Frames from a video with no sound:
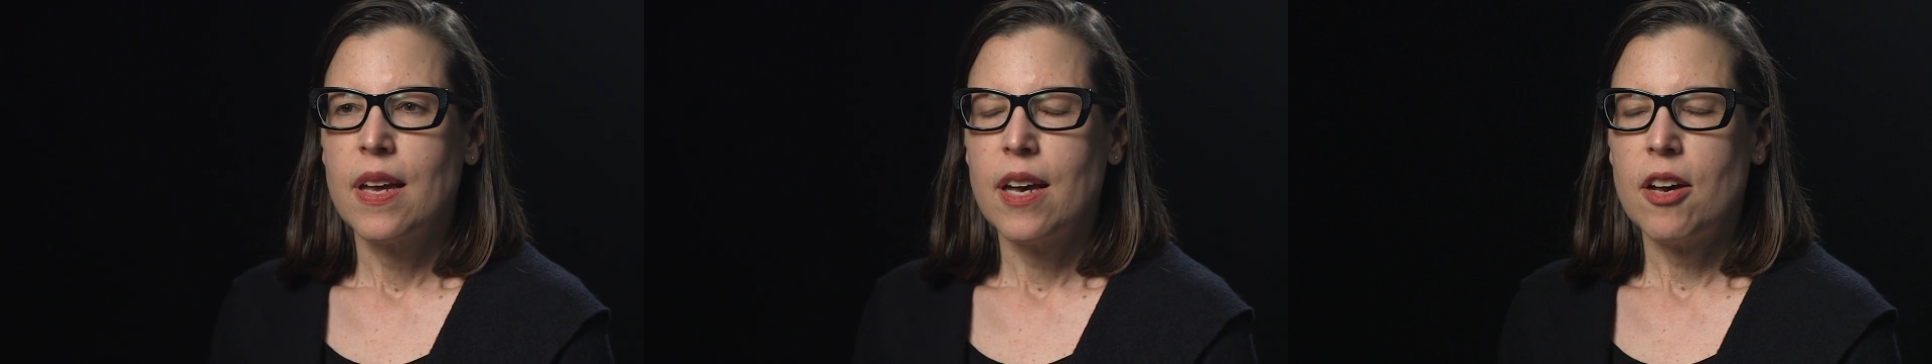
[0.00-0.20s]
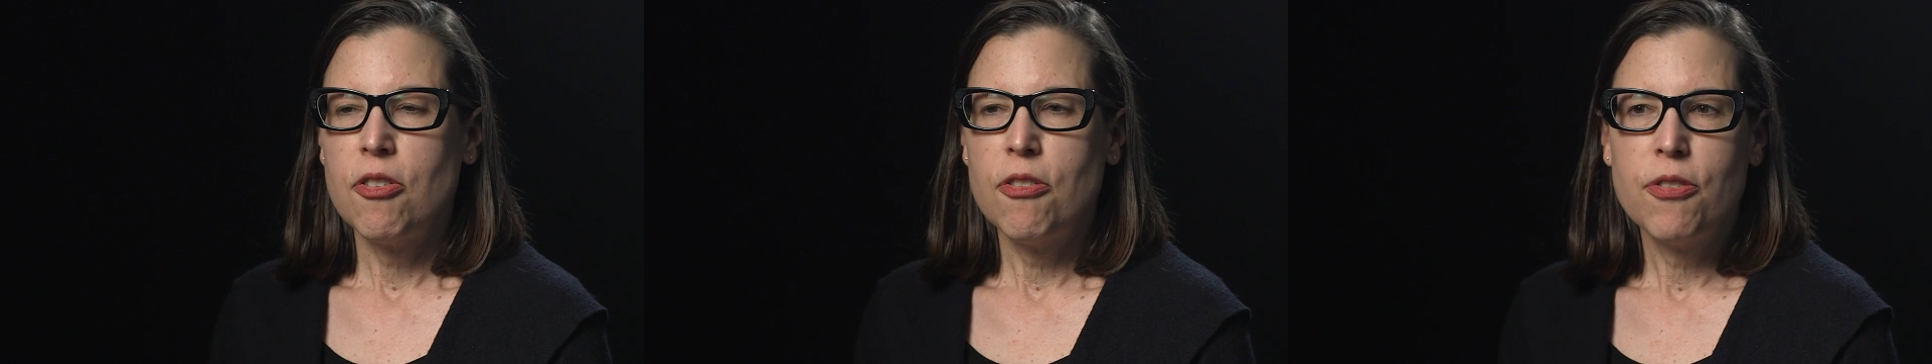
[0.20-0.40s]

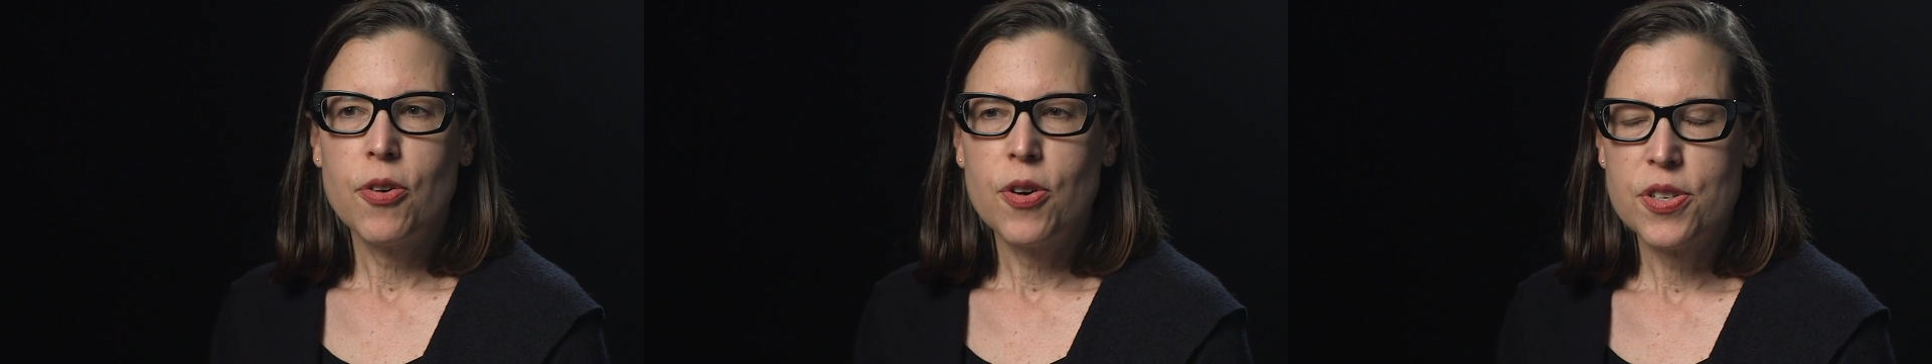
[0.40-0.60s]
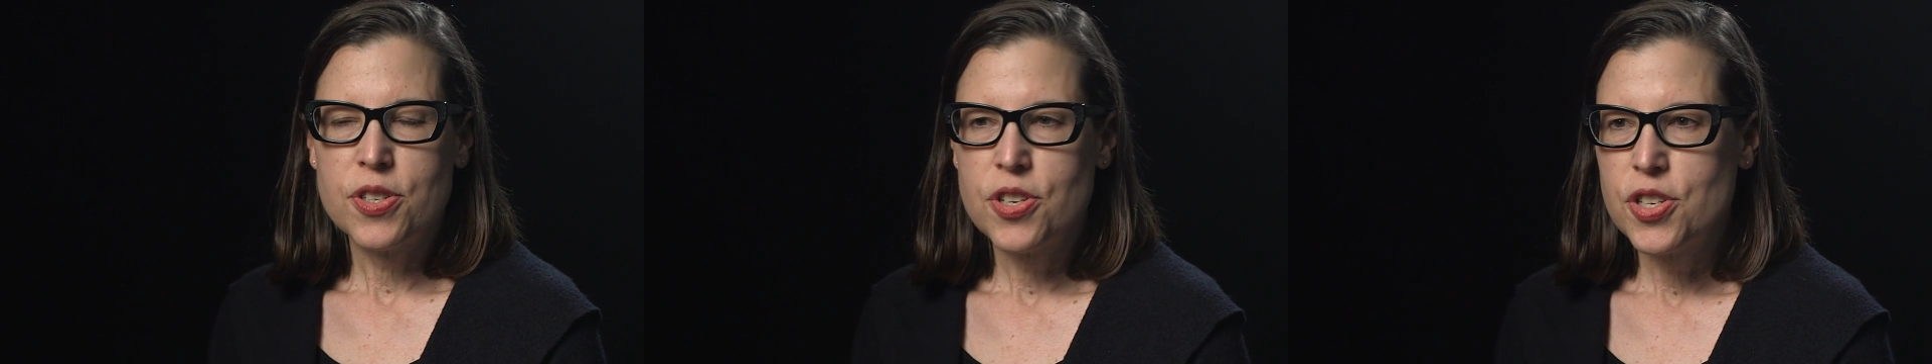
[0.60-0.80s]
a
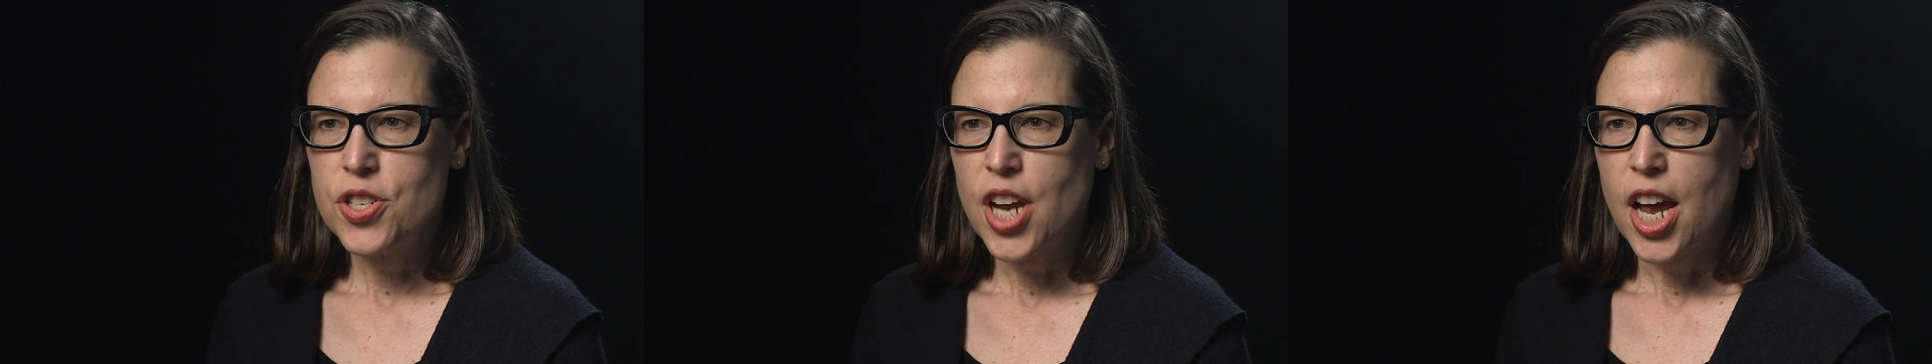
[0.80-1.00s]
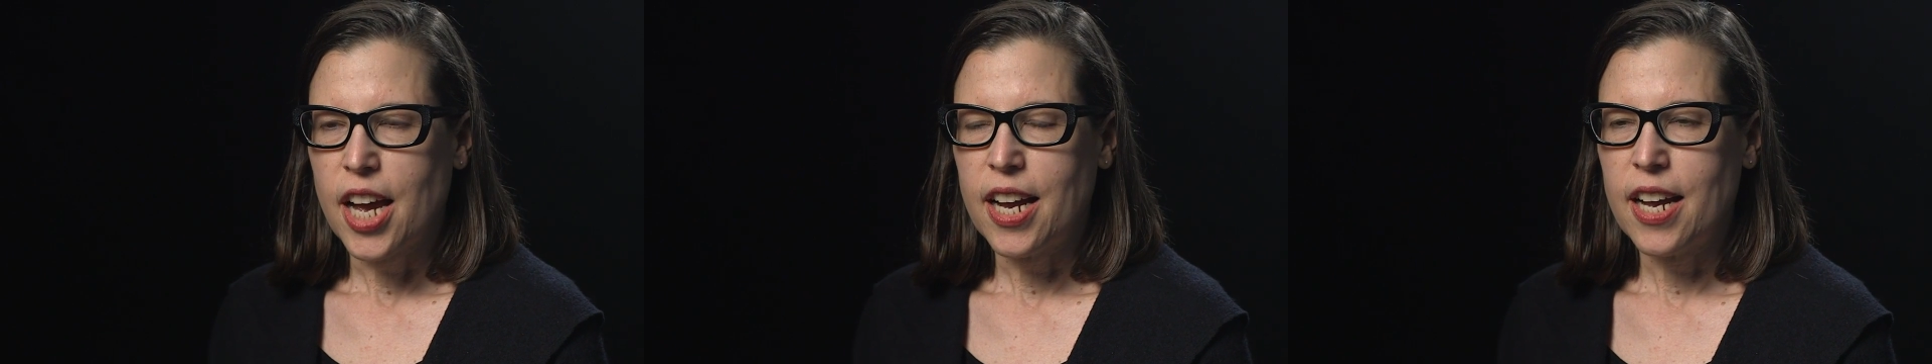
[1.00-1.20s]
forged
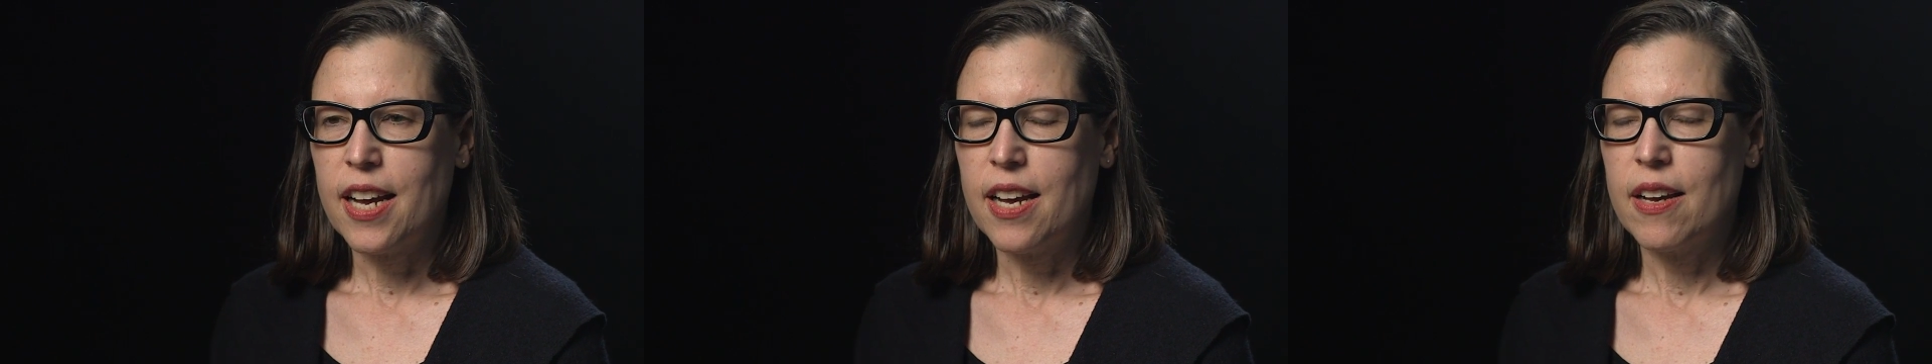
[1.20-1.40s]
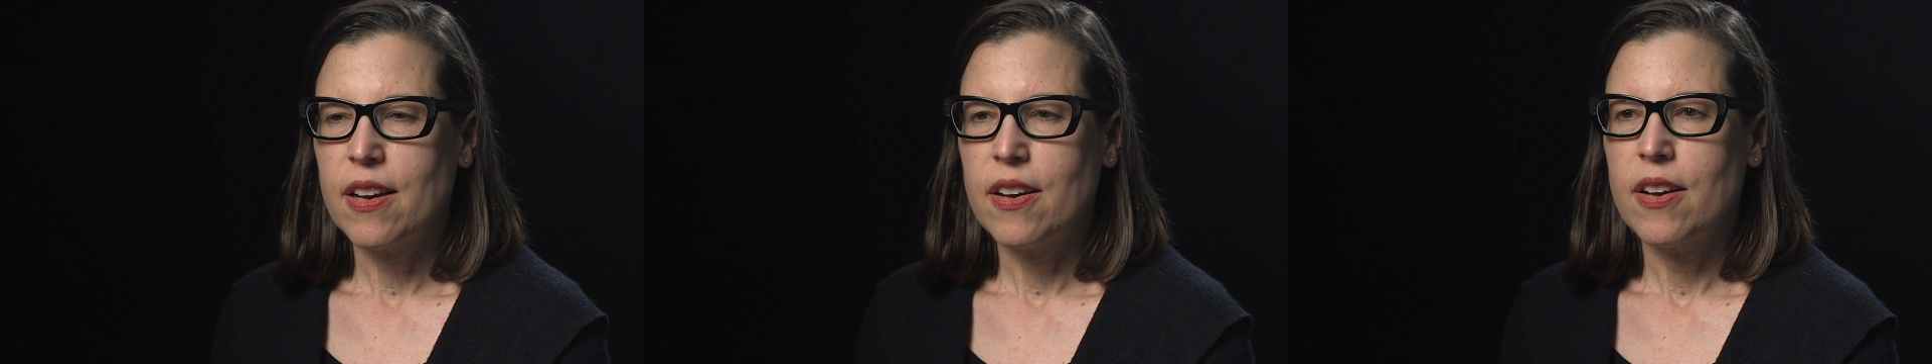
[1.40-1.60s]
check
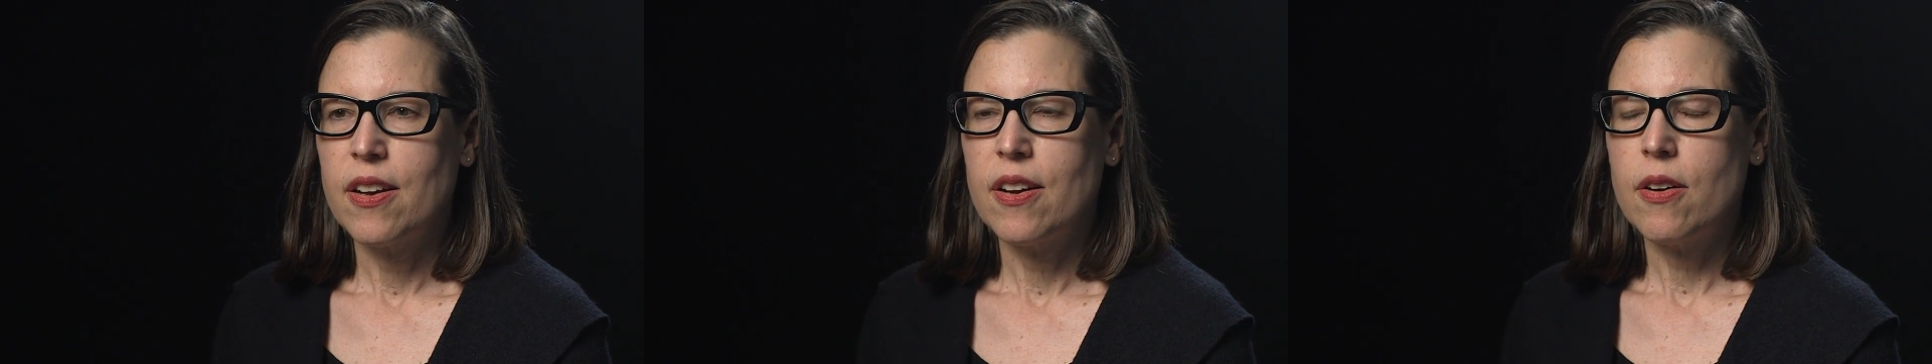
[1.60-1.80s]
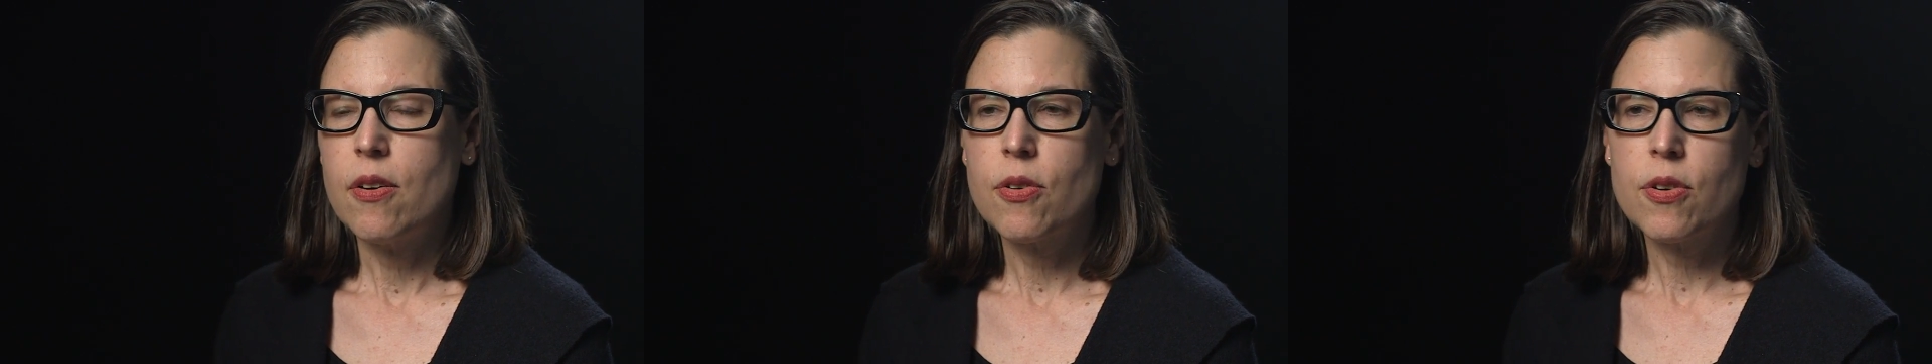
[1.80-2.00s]

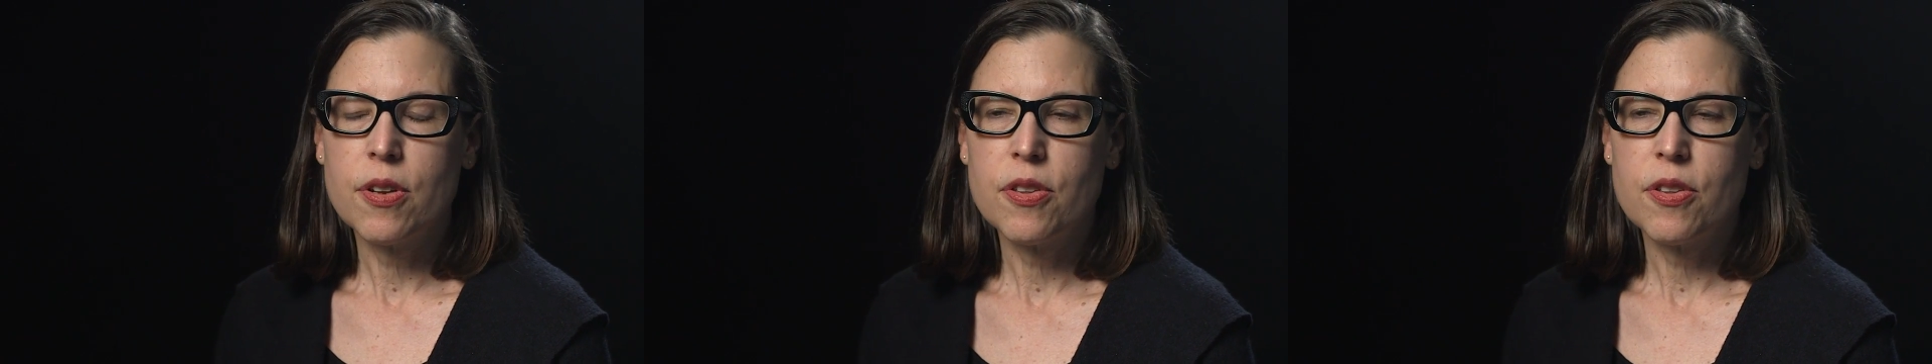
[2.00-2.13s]
or